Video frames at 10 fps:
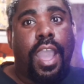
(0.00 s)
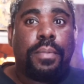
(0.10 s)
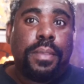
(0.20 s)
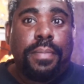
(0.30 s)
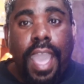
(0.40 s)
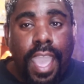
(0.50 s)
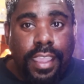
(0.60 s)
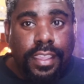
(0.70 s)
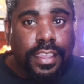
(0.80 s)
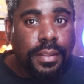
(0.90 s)
I'll be
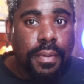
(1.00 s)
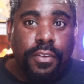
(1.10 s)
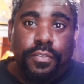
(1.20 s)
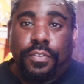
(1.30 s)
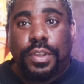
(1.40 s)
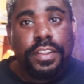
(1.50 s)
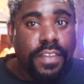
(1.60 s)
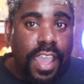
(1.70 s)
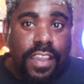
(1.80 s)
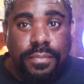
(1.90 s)
back in about
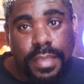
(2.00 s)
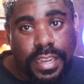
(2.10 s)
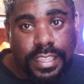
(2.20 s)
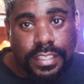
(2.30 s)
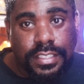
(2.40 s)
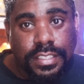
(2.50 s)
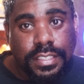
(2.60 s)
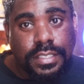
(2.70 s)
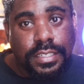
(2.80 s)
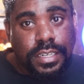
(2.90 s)
45 minutes.